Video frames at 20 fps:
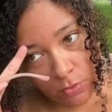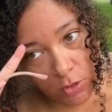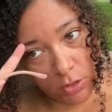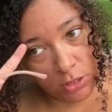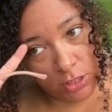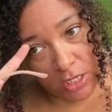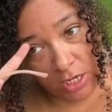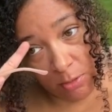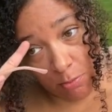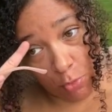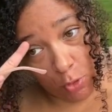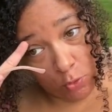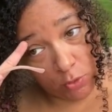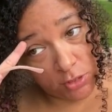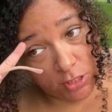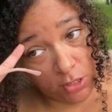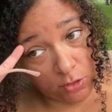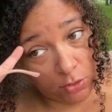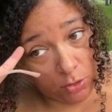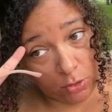There's a lot of boats
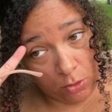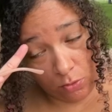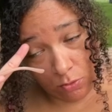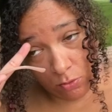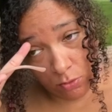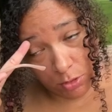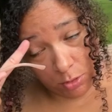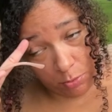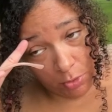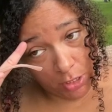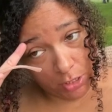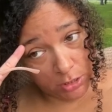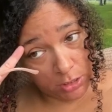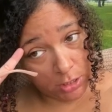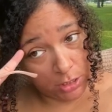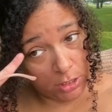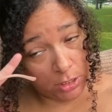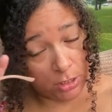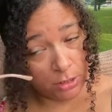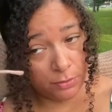out though,
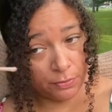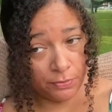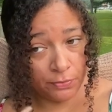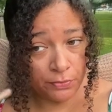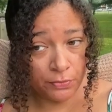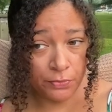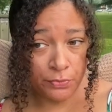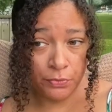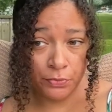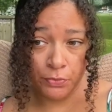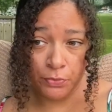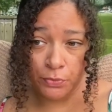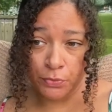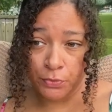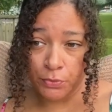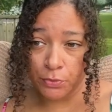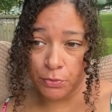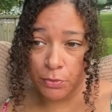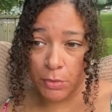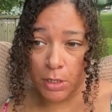surprisingly.
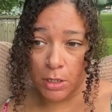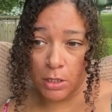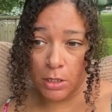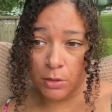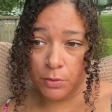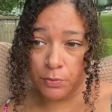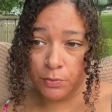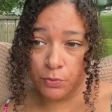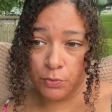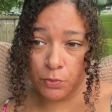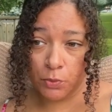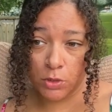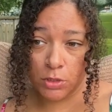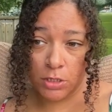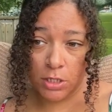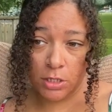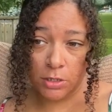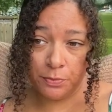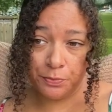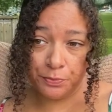Yeah, we'll
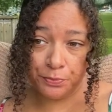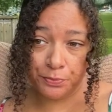see.